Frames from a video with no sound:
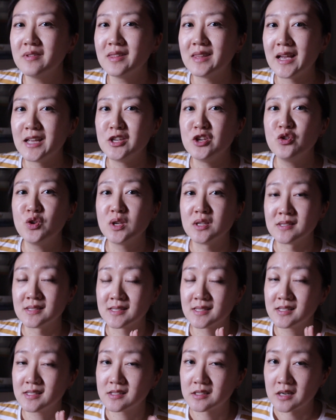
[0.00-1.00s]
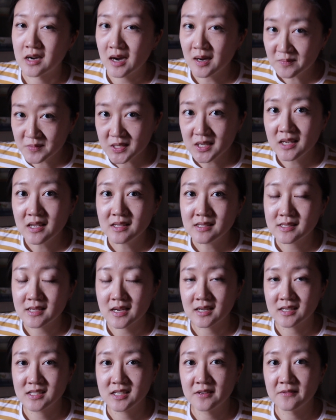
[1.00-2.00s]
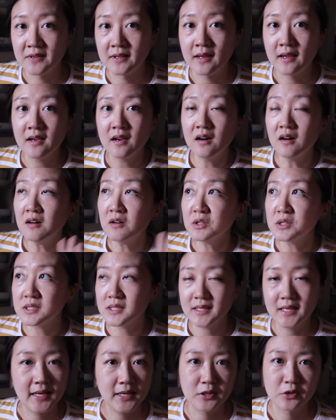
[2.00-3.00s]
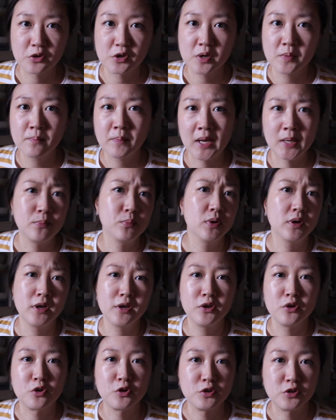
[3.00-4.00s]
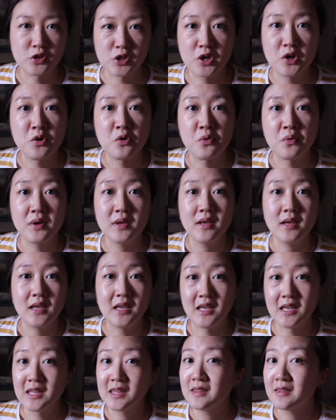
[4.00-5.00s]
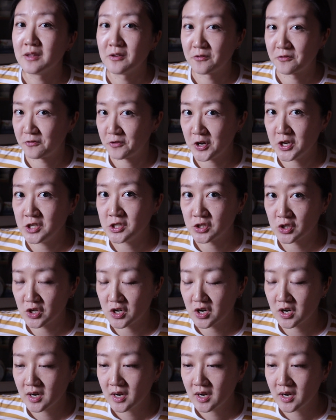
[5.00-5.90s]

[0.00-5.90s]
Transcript: that you can stop the yeast activity altogether by putting your dough in the freezer?